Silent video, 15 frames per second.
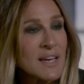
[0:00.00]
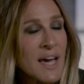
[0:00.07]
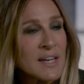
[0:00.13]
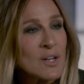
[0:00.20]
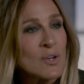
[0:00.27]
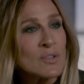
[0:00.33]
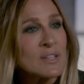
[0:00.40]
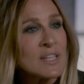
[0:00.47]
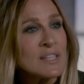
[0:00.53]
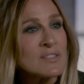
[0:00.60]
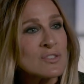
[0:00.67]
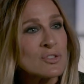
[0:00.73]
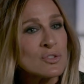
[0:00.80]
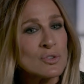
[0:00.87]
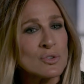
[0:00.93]
Mm. I hmm. don't
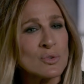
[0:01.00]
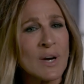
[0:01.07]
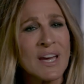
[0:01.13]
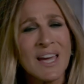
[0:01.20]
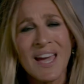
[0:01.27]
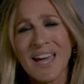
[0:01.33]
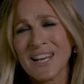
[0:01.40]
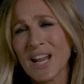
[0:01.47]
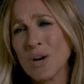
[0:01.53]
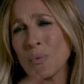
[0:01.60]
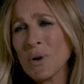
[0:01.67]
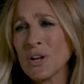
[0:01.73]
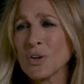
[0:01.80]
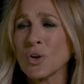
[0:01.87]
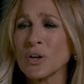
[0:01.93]
need to, and I don't
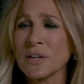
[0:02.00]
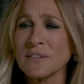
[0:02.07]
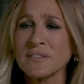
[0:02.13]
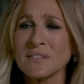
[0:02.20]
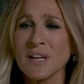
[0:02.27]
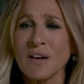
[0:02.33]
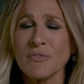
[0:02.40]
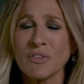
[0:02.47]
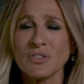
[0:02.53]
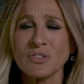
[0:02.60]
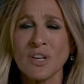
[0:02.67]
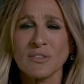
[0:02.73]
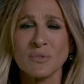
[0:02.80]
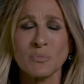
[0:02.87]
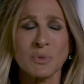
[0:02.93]
want to look at stuff that
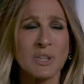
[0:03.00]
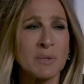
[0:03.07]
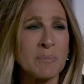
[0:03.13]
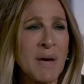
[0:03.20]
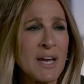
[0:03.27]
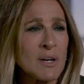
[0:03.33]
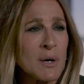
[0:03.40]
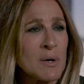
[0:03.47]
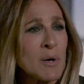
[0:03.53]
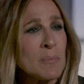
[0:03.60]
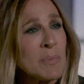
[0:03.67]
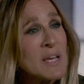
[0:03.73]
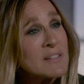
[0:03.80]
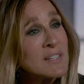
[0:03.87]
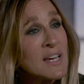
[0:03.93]
doesn't really matter. I don't
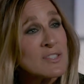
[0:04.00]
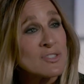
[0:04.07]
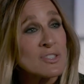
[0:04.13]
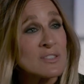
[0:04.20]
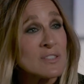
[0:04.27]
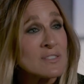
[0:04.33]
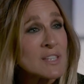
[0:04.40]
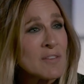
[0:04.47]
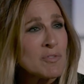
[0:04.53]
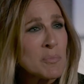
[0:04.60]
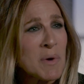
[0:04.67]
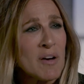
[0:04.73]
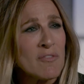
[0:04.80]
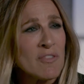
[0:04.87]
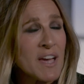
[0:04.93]
want to pay attention mm -hmm. to stuff
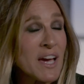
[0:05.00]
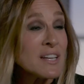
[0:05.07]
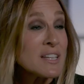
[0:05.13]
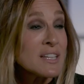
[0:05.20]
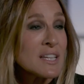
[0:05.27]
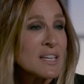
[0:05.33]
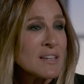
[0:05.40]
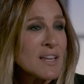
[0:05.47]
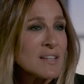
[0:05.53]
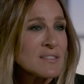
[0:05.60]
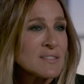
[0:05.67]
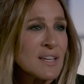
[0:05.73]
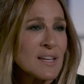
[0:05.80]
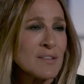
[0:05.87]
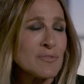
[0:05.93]
about vanity
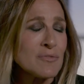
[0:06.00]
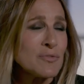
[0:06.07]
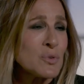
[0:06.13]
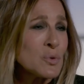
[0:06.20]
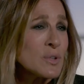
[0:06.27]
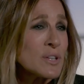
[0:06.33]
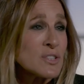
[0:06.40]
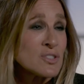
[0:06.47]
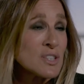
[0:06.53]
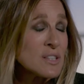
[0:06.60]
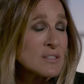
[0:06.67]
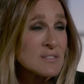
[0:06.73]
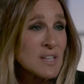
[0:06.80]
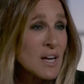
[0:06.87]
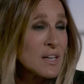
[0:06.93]
that's like foolish and
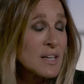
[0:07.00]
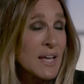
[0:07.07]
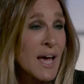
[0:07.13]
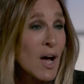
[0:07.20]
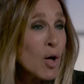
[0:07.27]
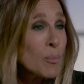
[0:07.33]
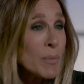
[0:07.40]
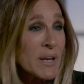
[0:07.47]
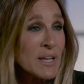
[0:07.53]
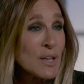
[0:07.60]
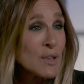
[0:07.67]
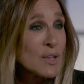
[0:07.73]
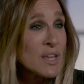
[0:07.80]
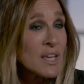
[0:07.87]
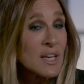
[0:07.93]
it's not going to mm -hmm. help
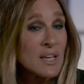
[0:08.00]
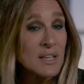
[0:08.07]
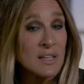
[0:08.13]
anything.